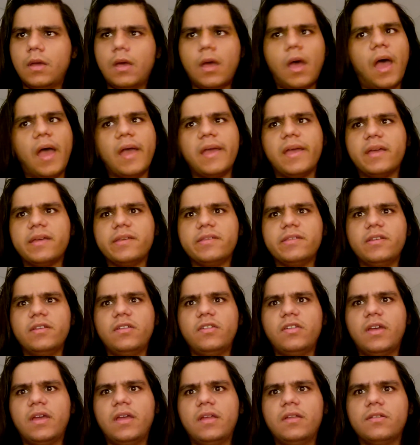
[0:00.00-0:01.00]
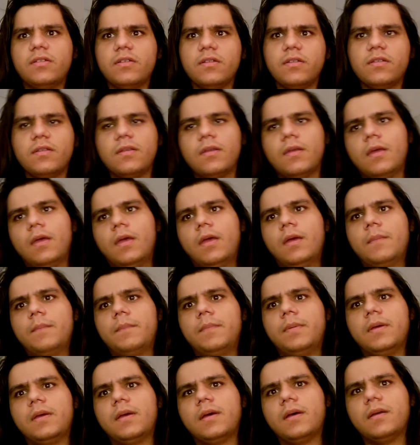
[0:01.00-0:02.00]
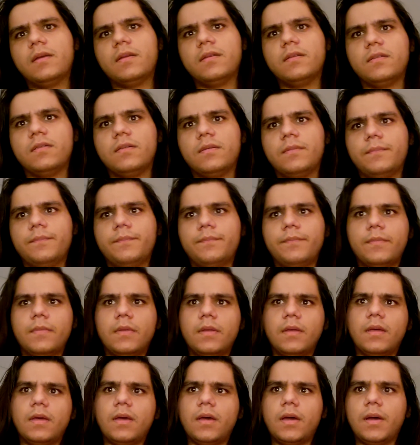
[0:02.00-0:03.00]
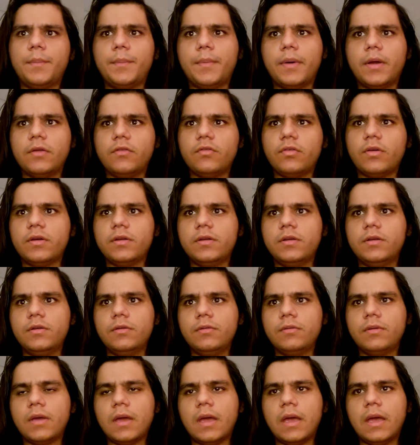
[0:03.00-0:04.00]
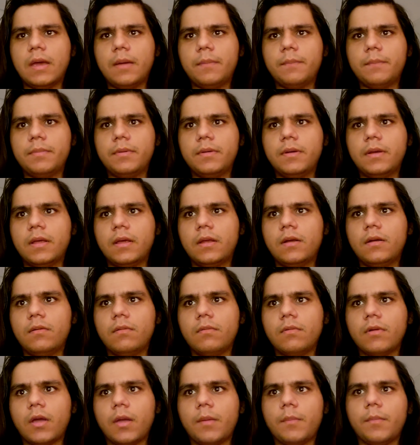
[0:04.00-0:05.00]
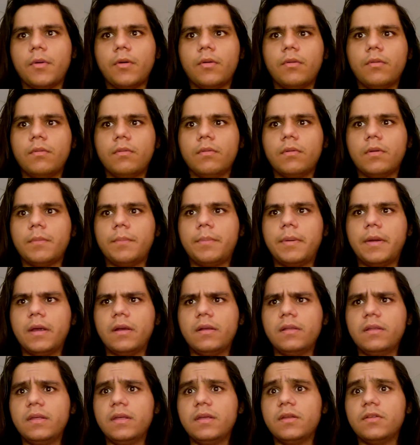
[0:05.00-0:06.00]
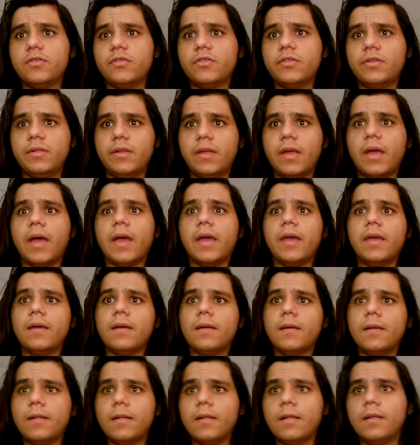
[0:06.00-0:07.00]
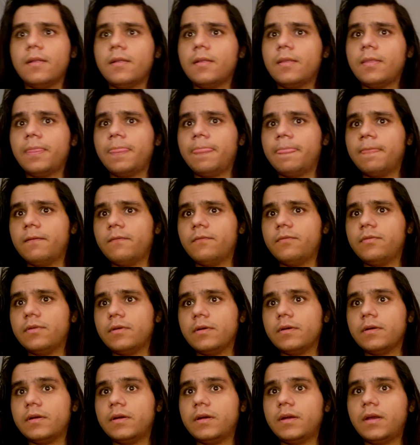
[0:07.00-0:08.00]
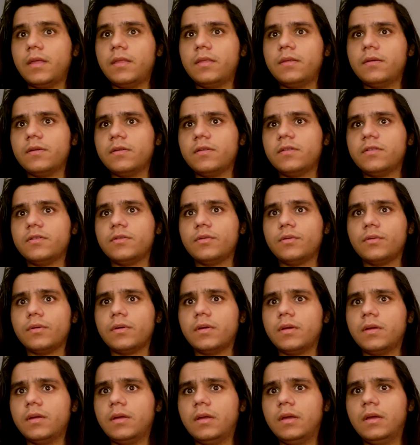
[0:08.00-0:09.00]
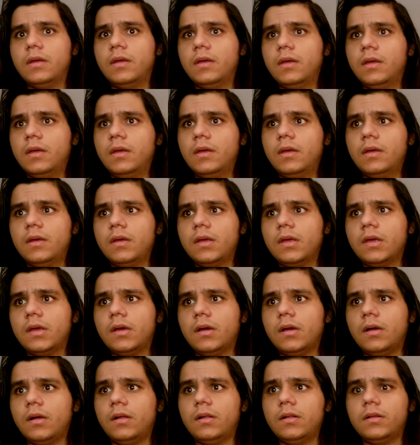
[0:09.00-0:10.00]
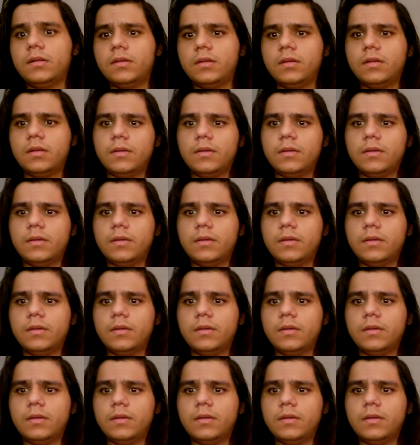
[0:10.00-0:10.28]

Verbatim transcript: I guess it changes because um, I tried to do Camp NaNoWriMo apparently in July for another story called